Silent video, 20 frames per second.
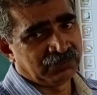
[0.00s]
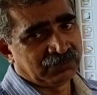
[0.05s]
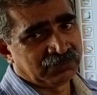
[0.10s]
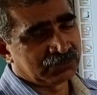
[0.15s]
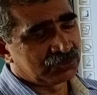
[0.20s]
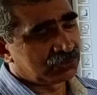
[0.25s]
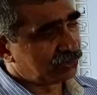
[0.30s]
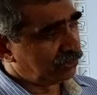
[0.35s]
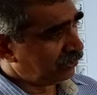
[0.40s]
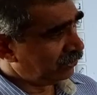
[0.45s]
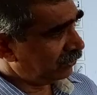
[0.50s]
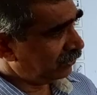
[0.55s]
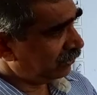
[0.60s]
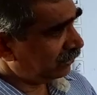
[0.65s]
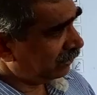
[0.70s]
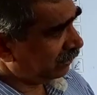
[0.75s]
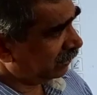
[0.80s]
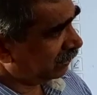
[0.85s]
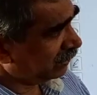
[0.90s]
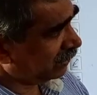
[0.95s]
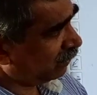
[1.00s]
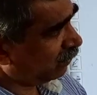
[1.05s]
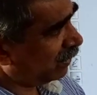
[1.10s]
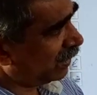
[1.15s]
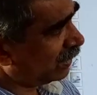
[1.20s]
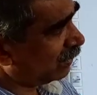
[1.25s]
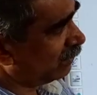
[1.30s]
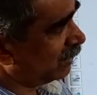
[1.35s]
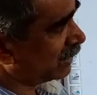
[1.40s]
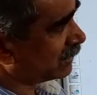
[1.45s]
So, the
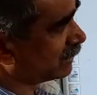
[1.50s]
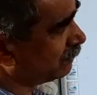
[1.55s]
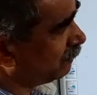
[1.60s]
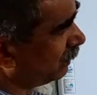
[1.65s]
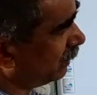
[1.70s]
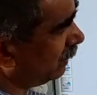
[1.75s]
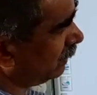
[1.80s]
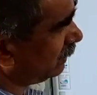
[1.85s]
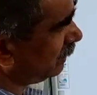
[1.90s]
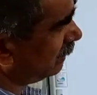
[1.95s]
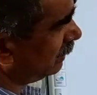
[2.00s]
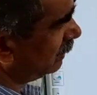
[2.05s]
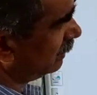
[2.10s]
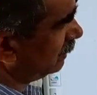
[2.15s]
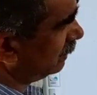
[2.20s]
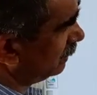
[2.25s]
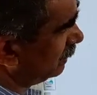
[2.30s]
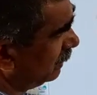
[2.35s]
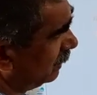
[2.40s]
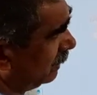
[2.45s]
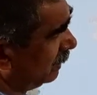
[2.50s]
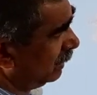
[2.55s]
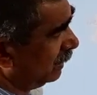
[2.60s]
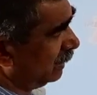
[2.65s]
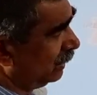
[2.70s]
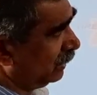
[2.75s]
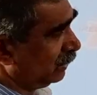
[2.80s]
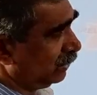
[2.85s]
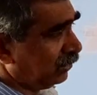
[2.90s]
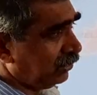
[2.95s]
war was
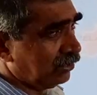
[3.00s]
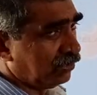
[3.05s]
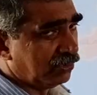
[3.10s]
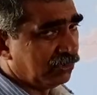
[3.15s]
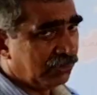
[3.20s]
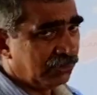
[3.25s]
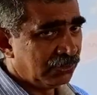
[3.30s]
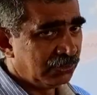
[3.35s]
fought. You know,